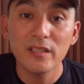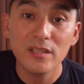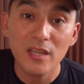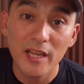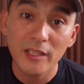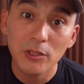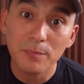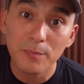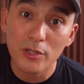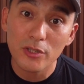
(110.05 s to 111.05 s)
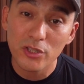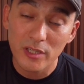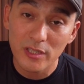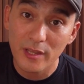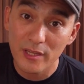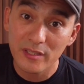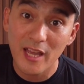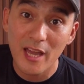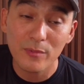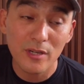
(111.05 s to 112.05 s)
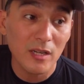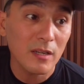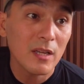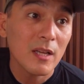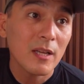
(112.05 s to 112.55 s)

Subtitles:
decide to purchase this camera.